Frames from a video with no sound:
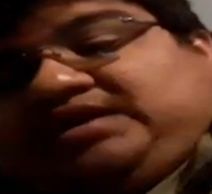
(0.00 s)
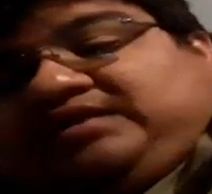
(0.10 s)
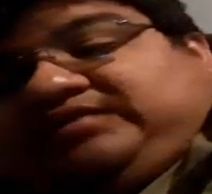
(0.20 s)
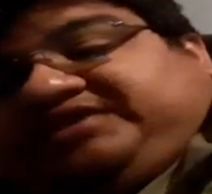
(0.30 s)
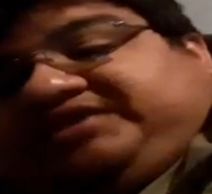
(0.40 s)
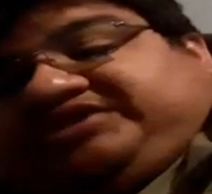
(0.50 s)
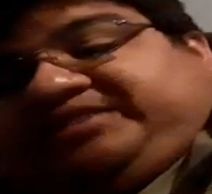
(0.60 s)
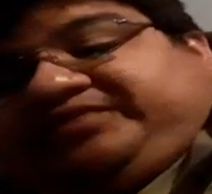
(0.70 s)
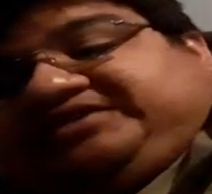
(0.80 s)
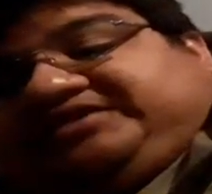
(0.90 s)
Legendary
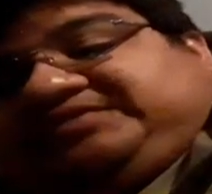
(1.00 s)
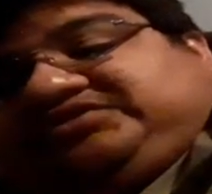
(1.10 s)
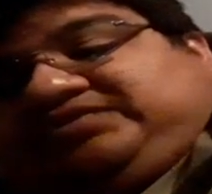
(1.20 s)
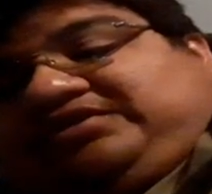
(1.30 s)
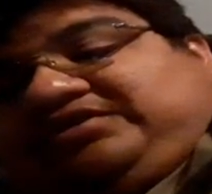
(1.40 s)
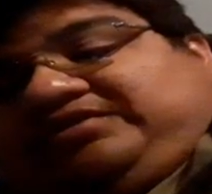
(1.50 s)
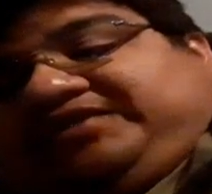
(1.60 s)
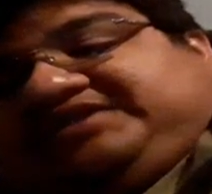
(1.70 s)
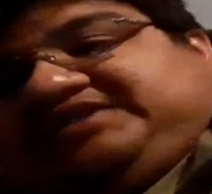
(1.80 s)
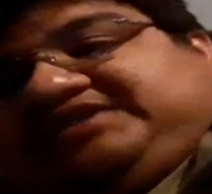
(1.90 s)
Prism Duo
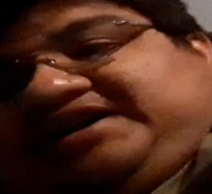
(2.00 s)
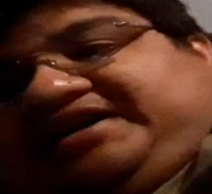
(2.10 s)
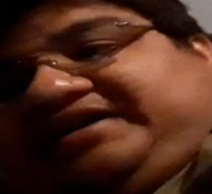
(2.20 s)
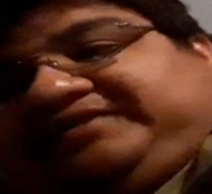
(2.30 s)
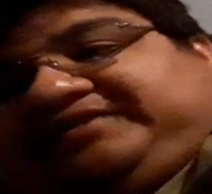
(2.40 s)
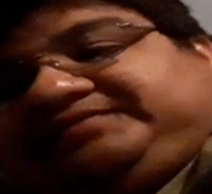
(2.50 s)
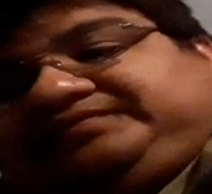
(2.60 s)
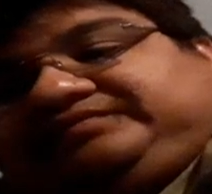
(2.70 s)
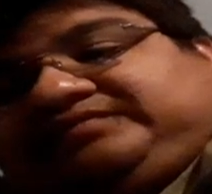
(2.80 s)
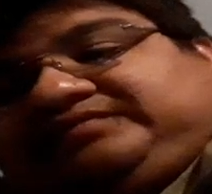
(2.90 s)
Nectaria.
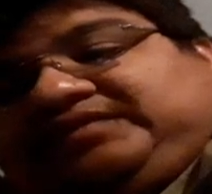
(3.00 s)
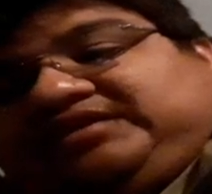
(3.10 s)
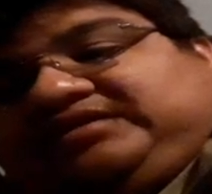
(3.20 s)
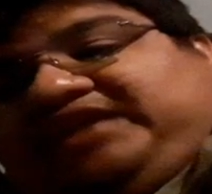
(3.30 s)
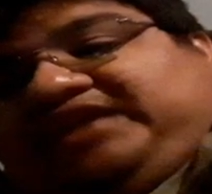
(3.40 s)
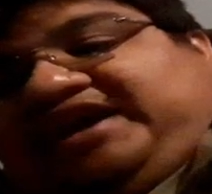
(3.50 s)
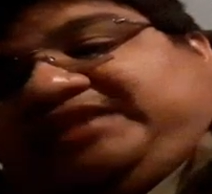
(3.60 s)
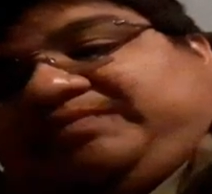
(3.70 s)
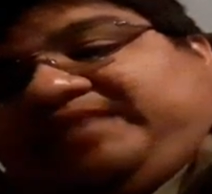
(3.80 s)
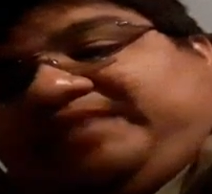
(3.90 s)
And
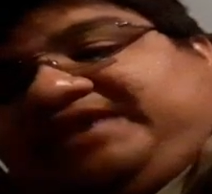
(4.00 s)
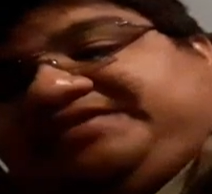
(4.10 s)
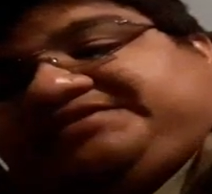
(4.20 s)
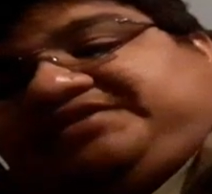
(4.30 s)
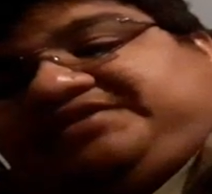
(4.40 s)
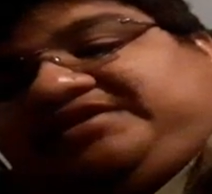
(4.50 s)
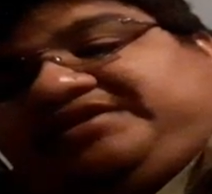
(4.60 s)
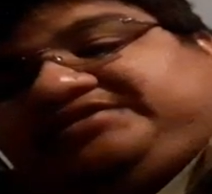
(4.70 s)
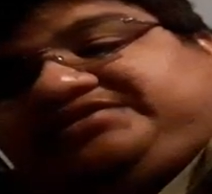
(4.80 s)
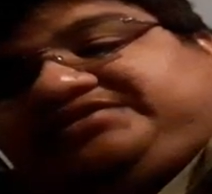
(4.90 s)
bind this card.
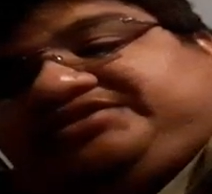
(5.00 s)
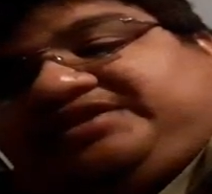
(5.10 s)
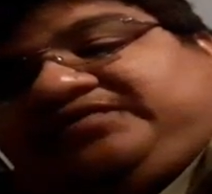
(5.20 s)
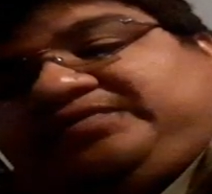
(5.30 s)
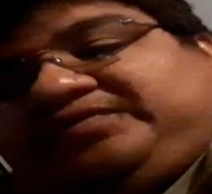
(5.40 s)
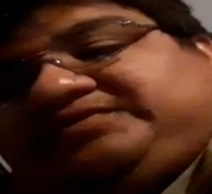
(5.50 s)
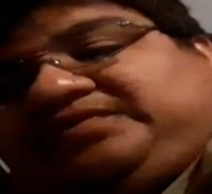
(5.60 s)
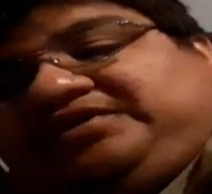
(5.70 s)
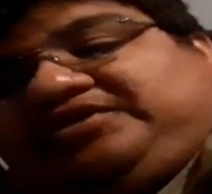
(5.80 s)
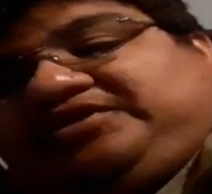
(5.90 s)
Search your deck for up to
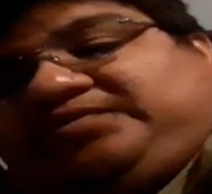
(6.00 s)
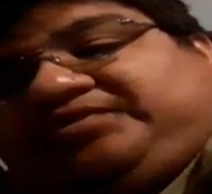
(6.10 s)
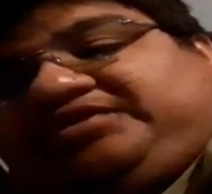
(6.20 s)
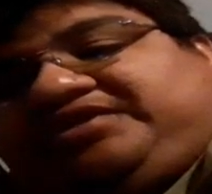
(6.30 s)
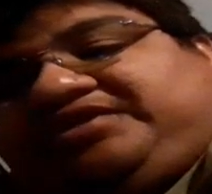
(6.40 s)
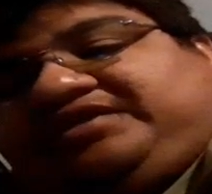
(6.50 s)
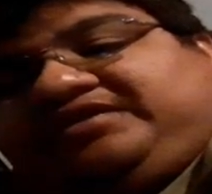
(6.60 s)
one normal unit.